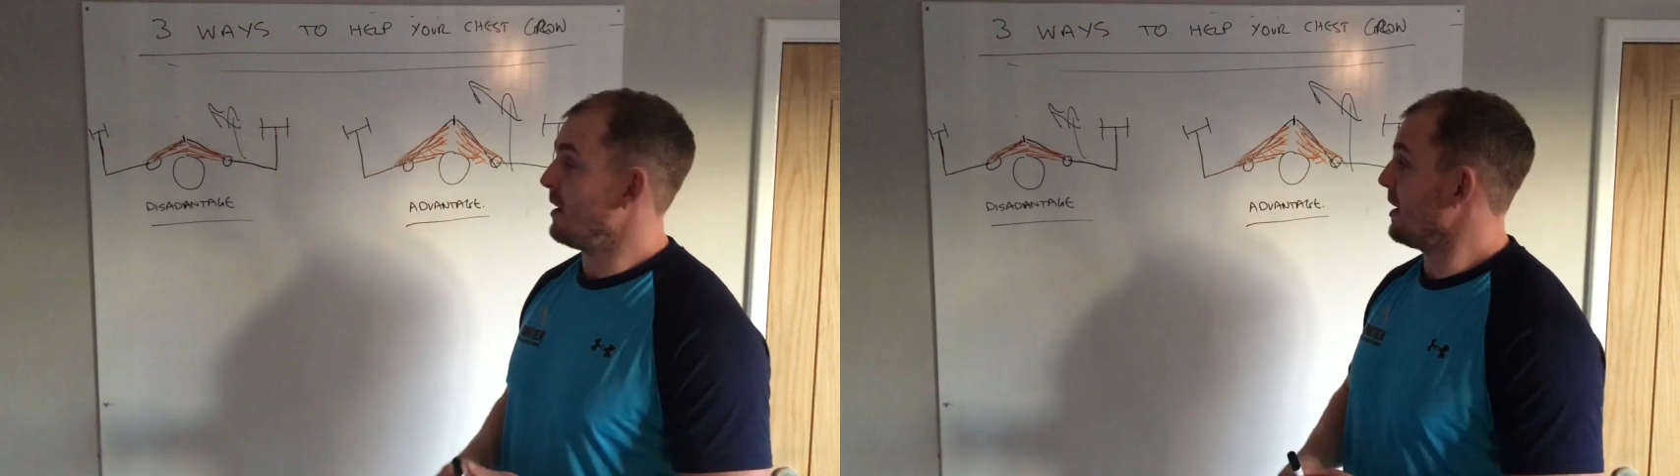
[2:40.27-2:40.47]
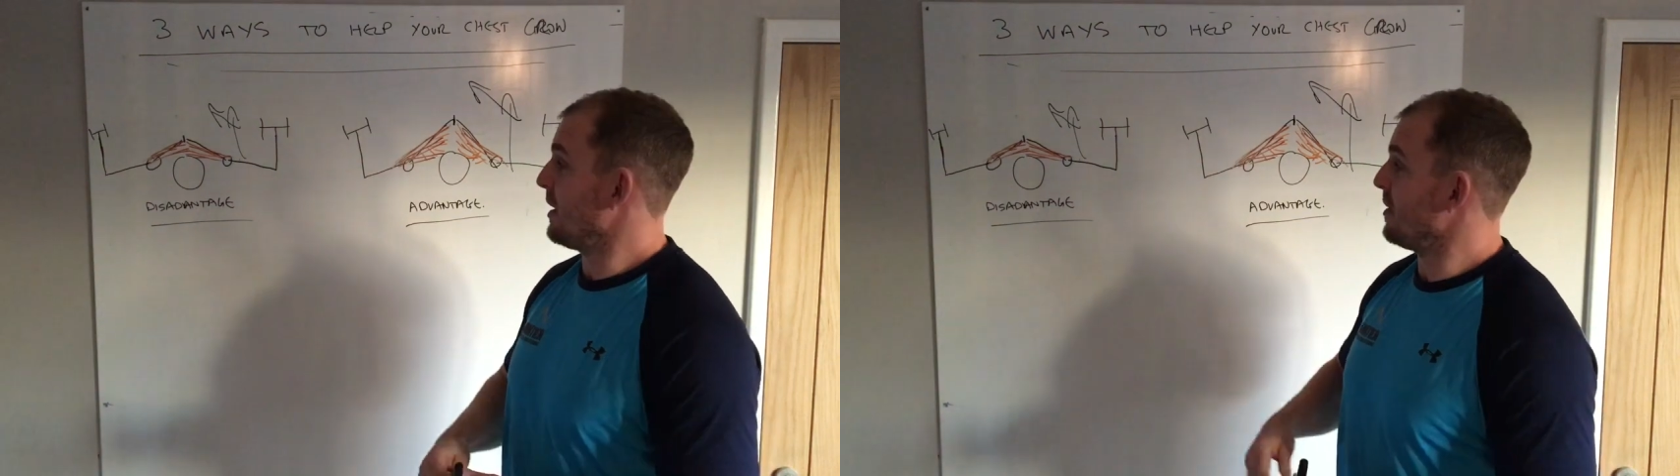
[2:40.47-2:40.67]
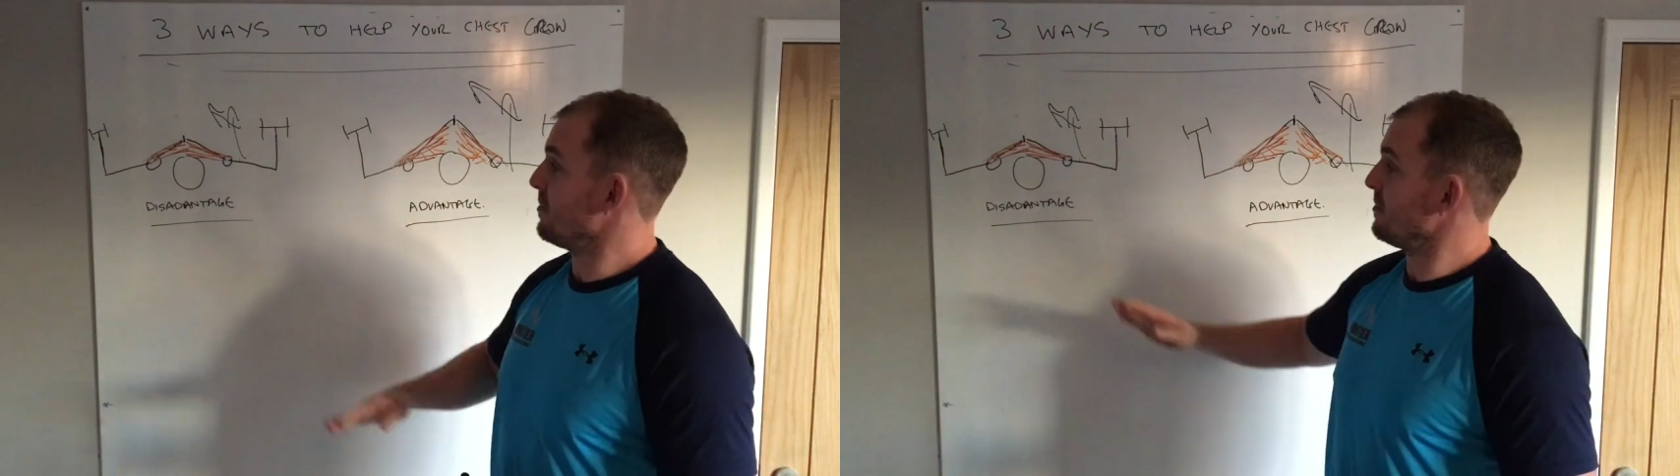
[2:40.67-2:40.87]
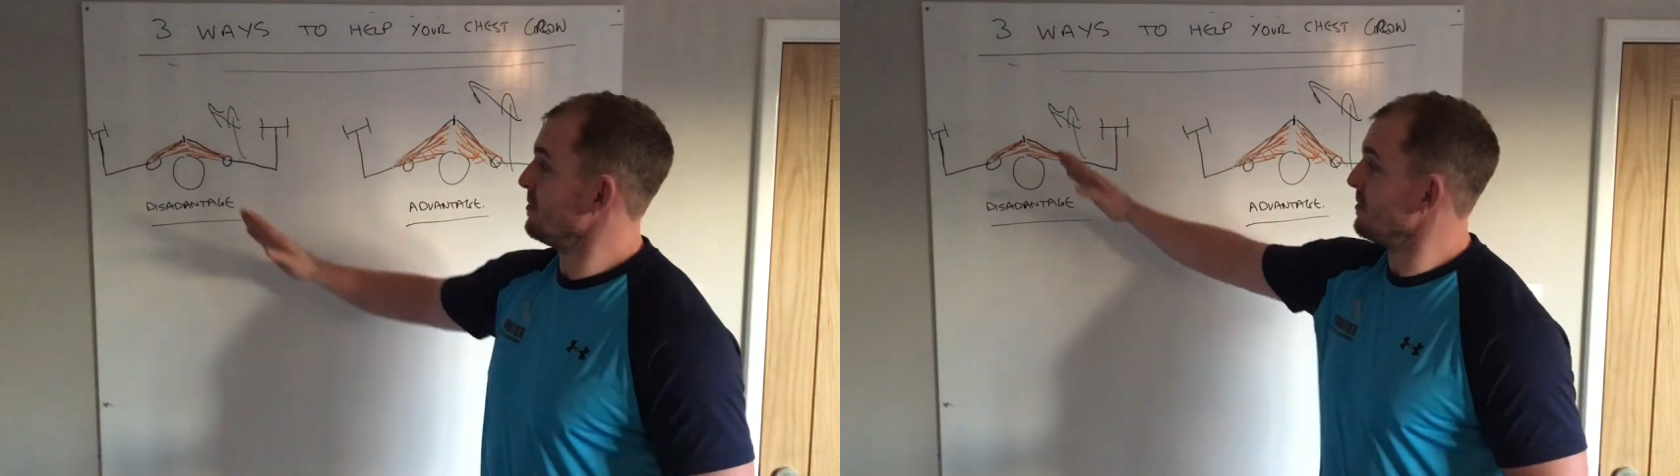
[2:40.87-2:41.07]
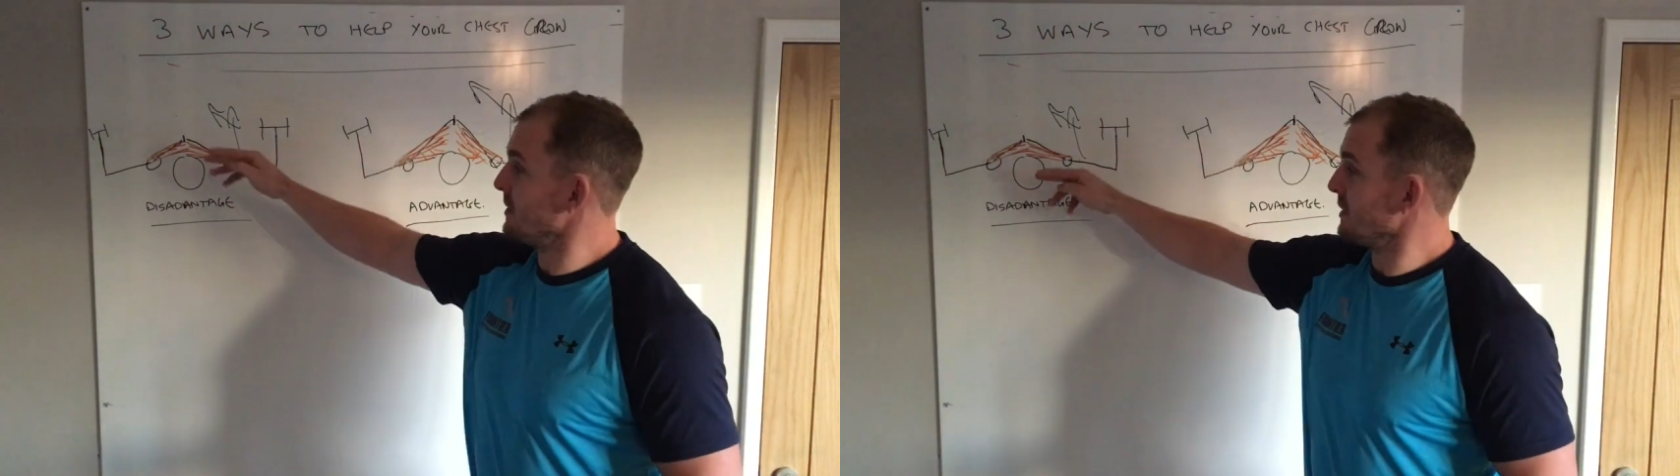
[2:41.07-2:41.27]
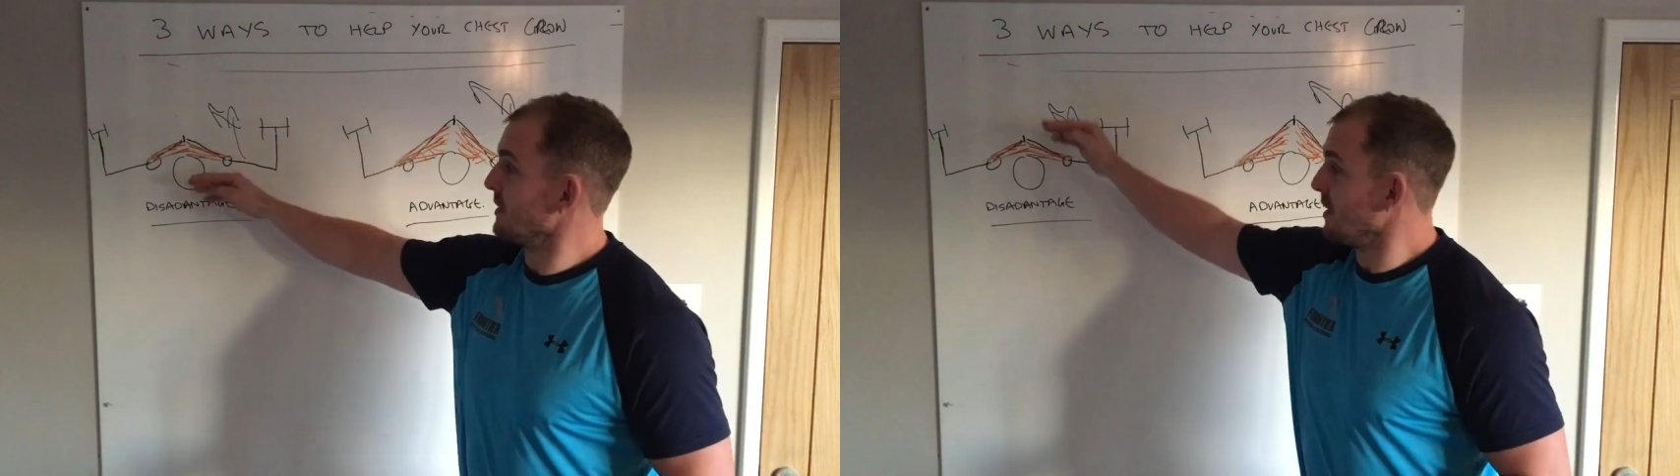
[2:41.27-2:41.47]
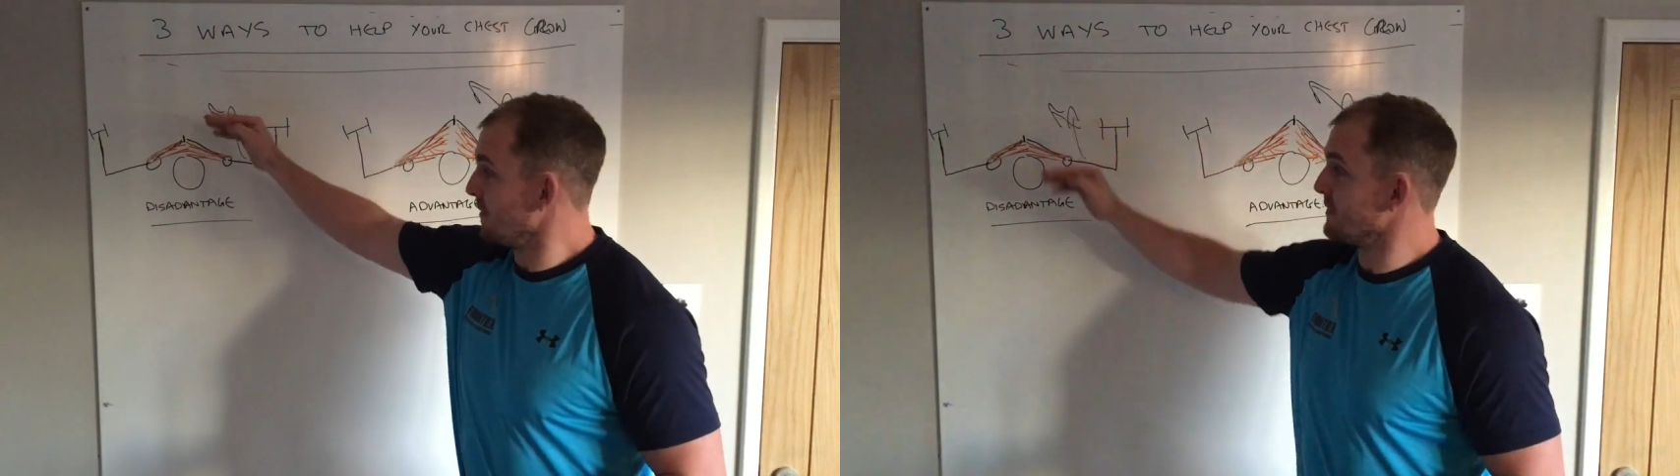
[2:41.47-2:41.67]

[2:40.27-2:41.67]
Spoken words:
kind